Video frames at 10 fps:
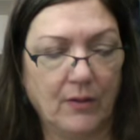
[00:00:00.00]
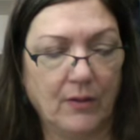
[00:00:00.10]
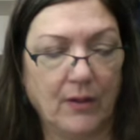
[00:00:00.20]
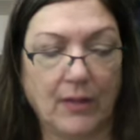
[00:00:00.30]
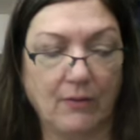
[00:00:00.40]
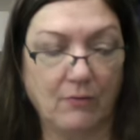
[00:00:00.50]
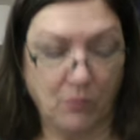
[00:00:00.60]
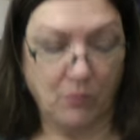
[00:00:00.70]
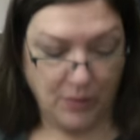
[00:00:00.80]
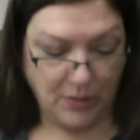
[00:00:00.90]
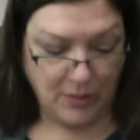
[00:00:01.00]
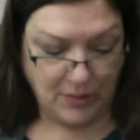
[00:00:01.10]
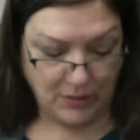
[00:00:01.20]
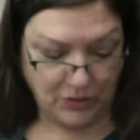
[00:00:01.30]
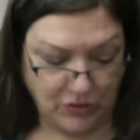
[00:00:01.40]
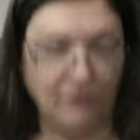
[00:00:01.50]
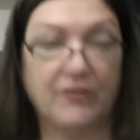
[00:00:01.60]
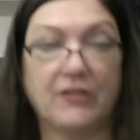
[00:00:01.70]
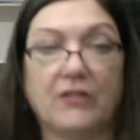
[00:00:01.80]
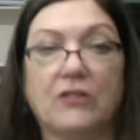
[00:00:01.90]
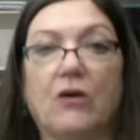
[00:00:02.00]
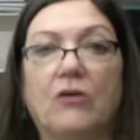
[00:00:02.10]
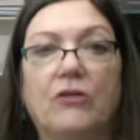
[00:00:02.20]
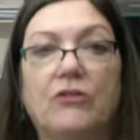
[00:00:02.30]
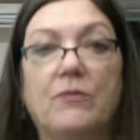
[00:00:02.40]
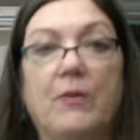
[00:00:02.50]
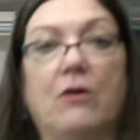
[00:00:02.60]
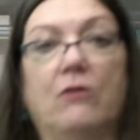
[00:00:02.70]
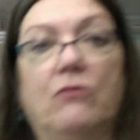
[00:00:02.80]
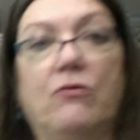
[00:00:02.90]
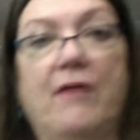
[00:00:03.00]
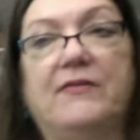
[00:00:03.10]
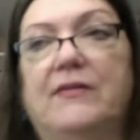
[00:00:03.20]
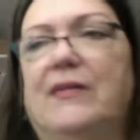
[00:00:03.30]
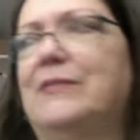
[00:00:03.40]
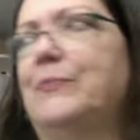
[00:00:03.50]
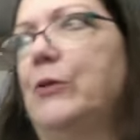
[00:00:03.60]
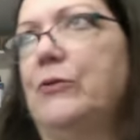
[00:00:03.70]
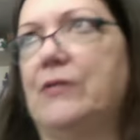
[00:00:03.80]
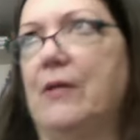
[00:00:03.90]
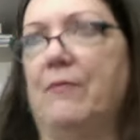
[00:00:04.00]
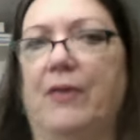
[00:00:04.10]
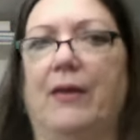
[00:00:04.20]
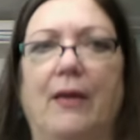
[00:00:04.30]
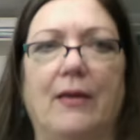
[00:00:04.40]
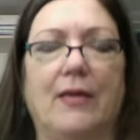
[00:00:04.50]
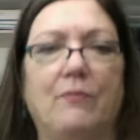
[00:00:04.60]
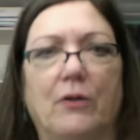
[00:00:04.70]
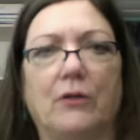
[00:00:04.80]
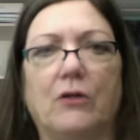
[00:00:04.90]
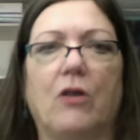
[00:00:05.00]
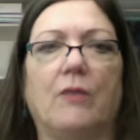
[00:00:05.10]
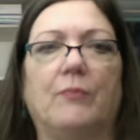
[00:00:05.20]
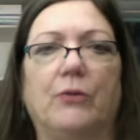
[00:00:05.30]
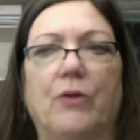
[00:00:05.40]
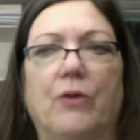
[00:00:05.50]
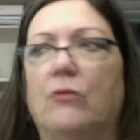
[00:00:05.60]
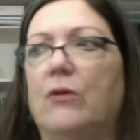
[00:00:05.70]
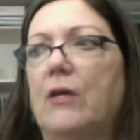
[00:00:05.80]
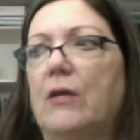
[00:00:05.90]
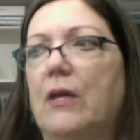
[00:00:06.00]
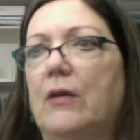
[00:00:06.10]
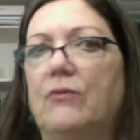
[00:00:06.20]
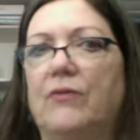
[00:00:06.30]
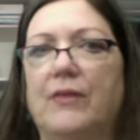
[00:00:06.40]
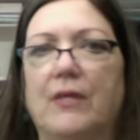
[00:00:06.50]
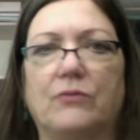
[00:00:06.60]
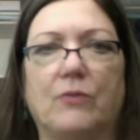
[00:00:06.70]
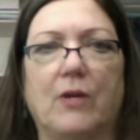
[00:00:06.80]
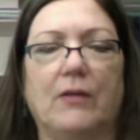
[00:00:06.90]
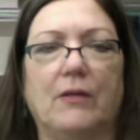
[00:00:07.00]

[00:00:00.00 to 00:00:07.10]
I can't remember what the service is called. It used to be called Craftsy. It's Blue something. I keep wanting to call it Blue Note, and I don't think that's right.